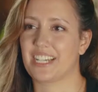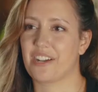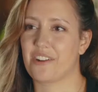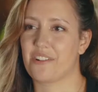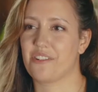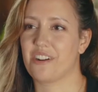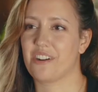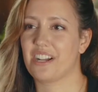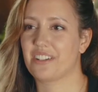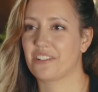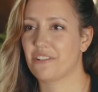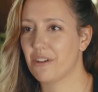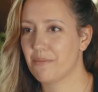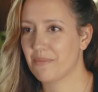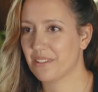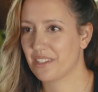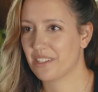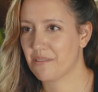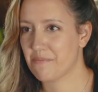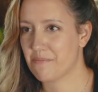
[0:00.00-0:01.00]
So I know I'm
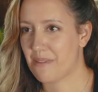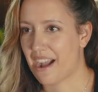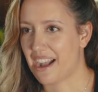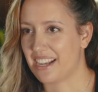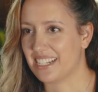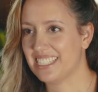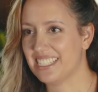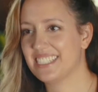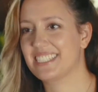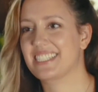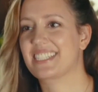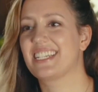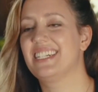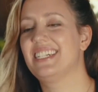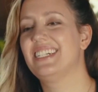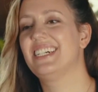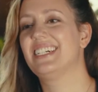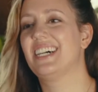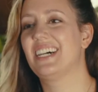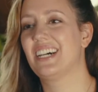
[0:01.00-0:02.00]
a little biased,
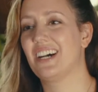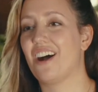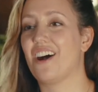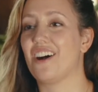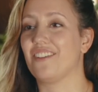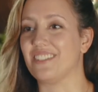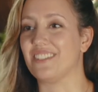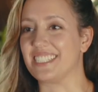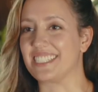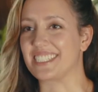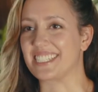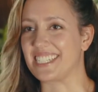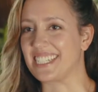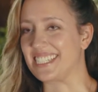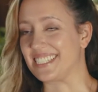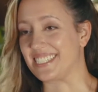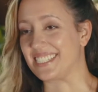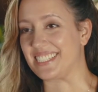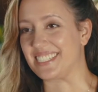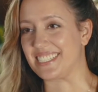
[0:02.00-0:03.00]
obviously,
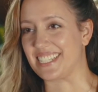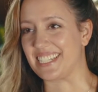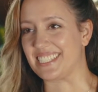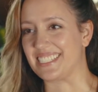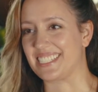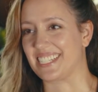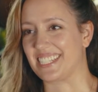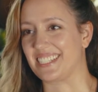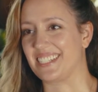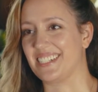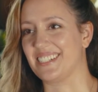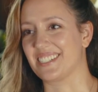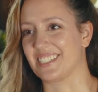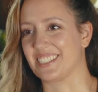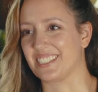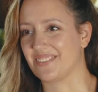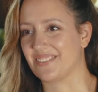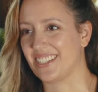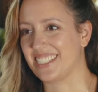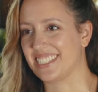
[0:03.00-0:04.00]
as a design
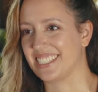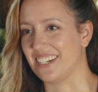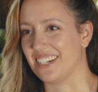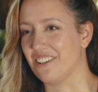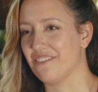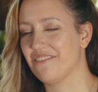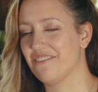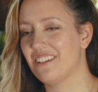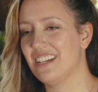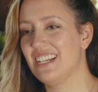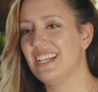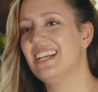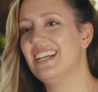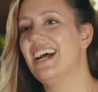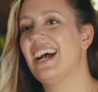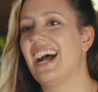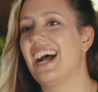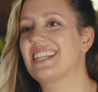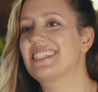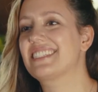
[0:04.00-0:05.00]
technologist myself.
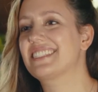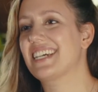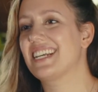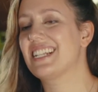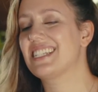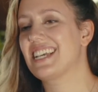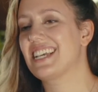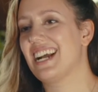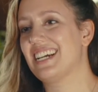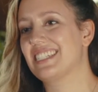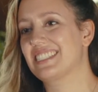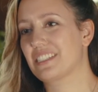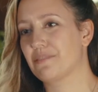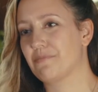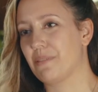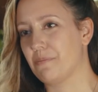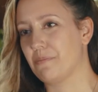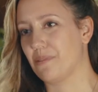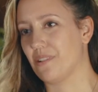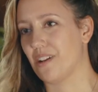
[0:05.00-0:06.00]
I decided to ask the
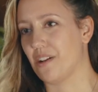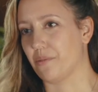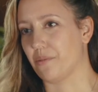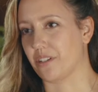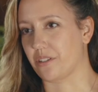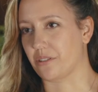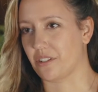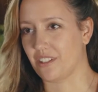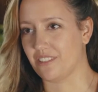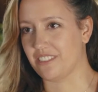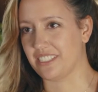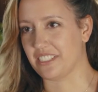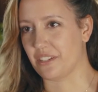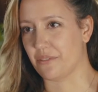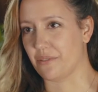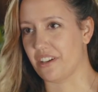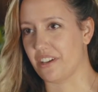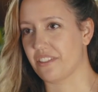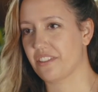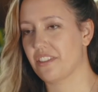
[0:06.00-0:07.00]
people I work closely
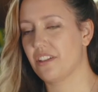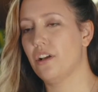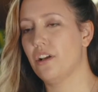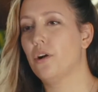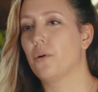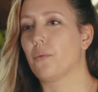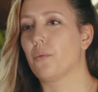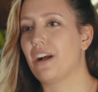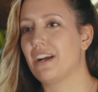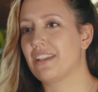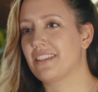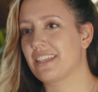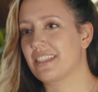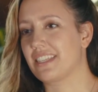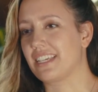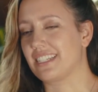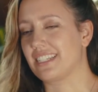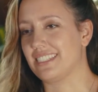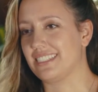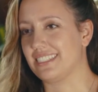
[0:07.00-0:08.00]
with why they
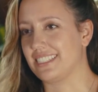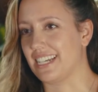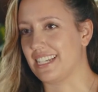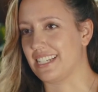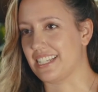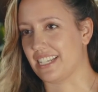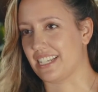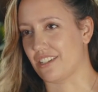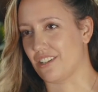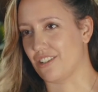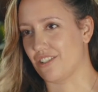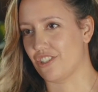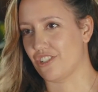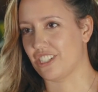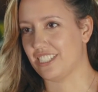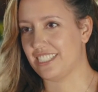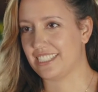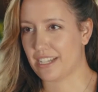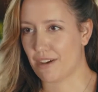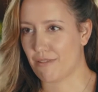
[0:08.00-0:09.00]
think design
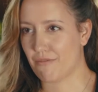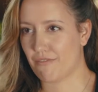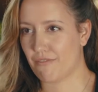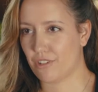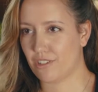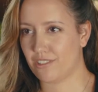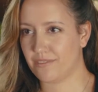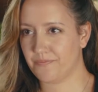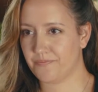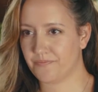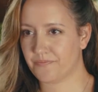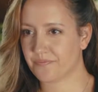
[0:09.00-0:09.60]
technology is helpful.